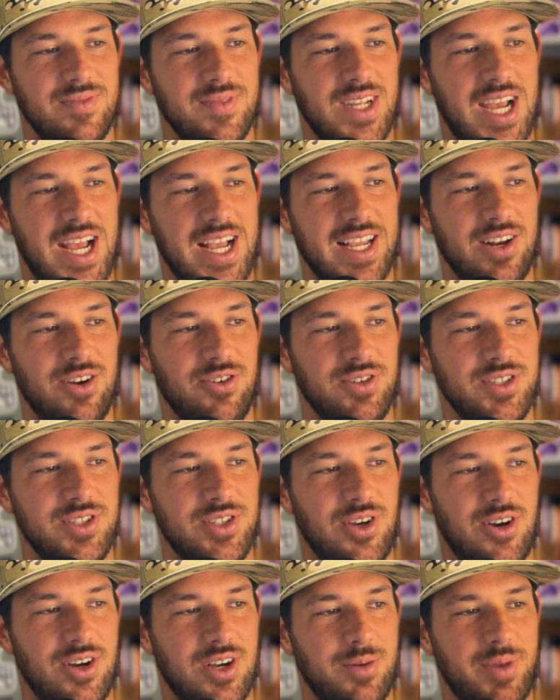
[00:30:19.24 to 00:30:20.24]
I can only
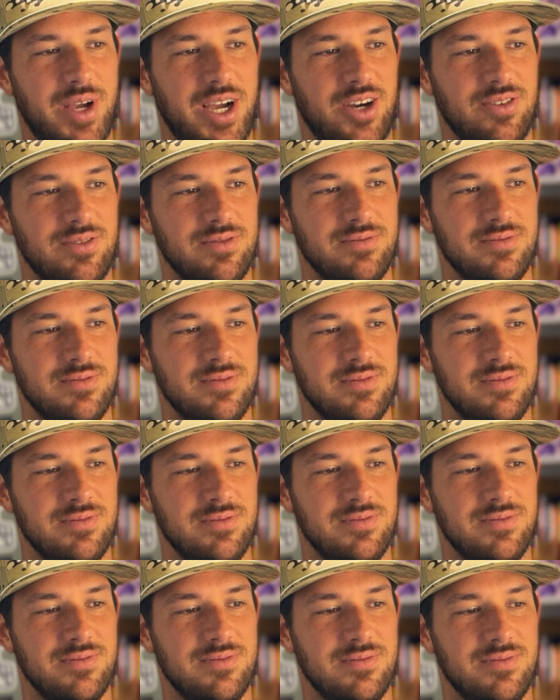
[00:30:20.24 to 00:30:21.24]
talk about
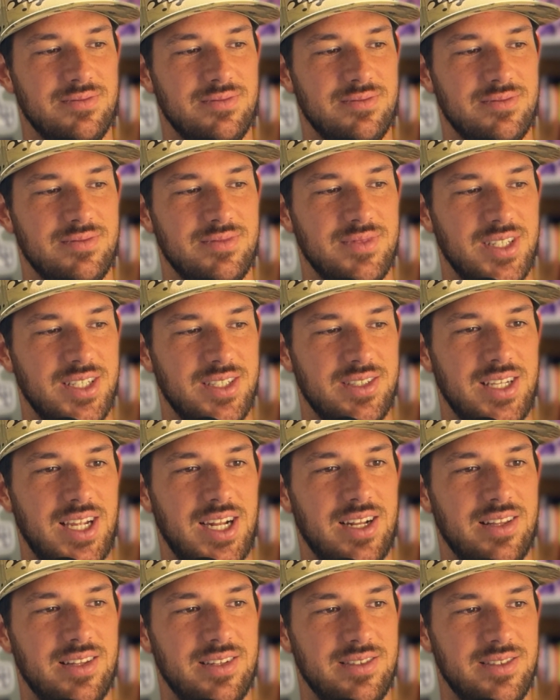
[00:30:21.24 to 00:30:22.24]
the
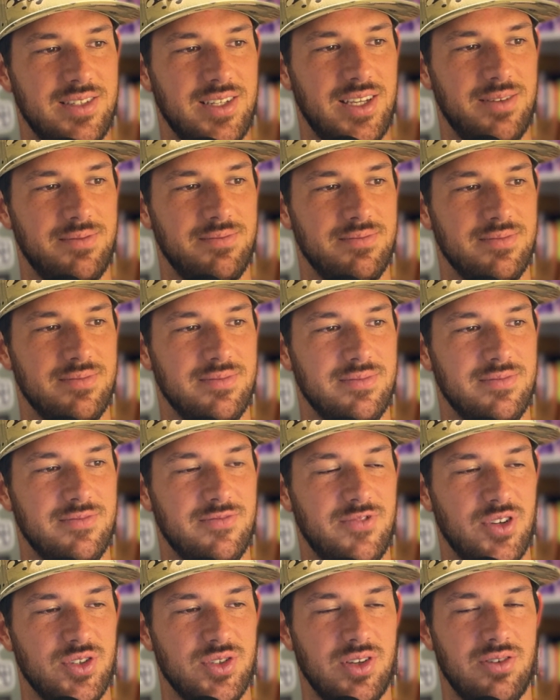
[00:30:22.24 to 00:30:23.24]
state of this team
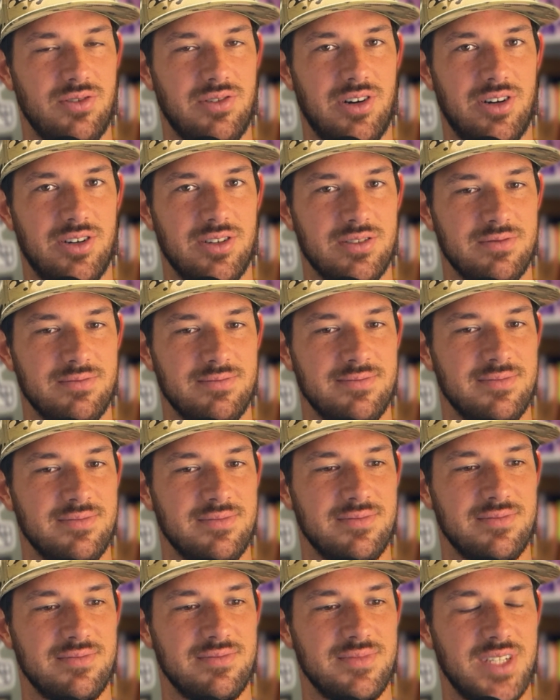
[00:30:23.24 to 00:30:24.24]
for so long.
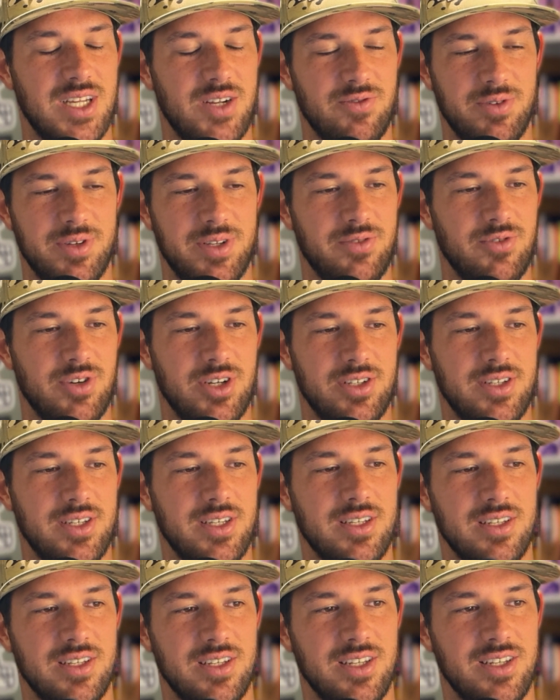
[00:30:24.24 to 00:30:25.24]
I mean,
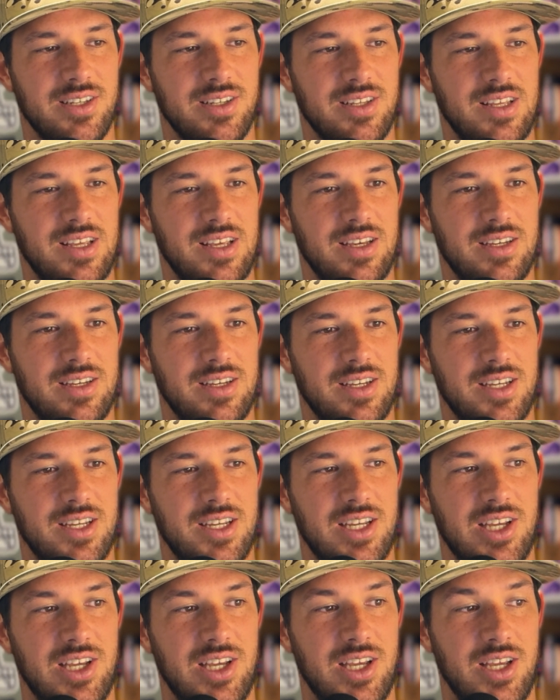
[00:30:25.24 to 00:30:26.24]
really.
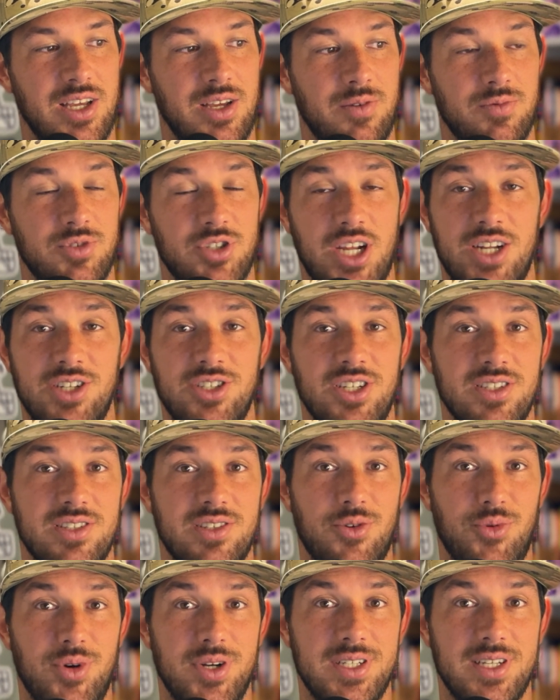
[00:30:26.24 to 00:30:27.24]
Change is
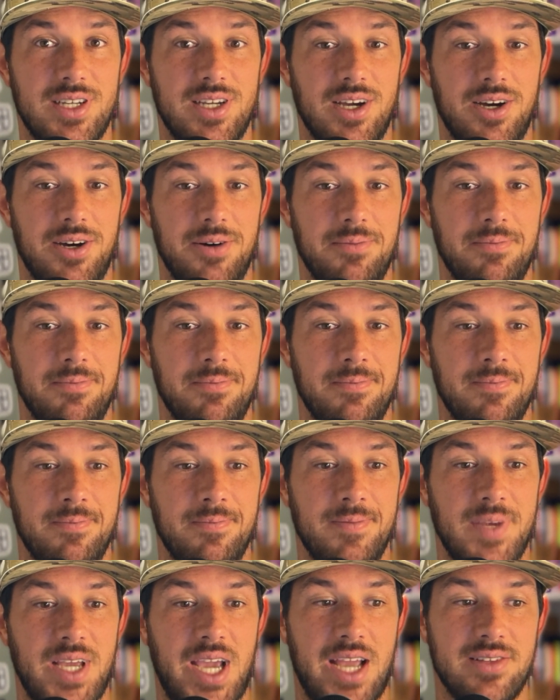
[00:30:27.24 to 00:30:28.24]
going to come
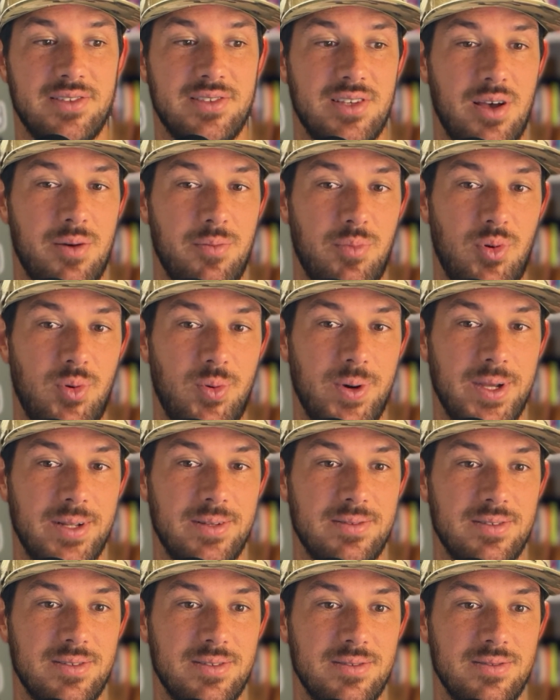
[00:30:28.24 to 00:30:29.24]
at some
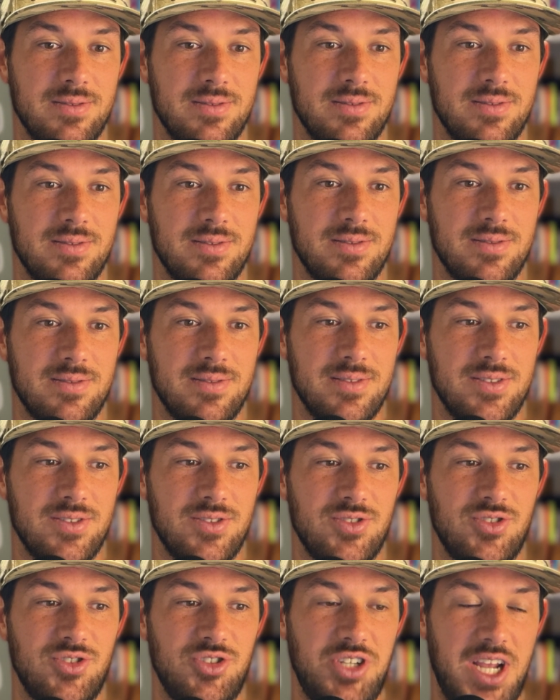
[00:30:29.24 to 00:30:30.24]
point.
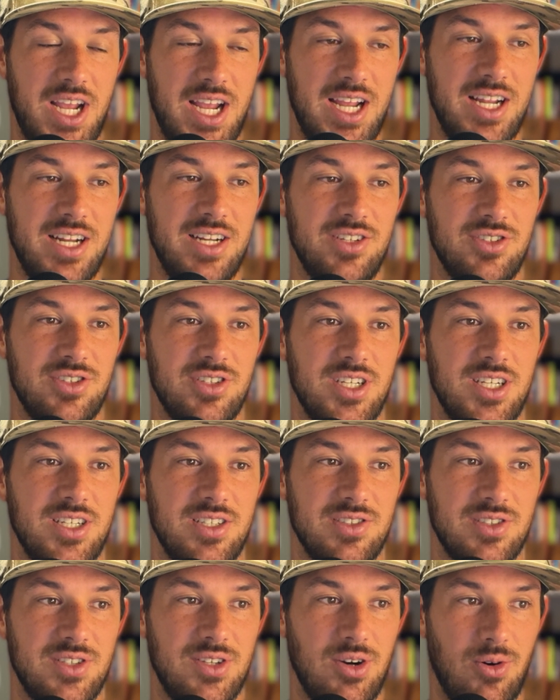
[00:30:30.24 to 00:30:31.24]
Change
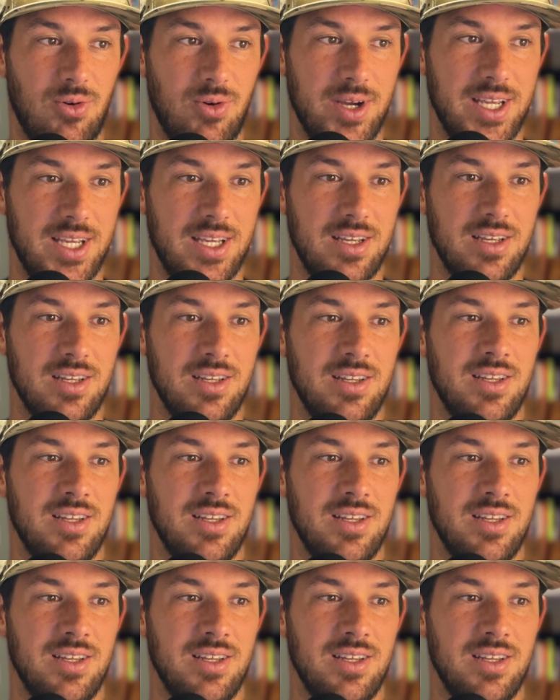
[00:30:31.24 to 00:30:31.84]
is going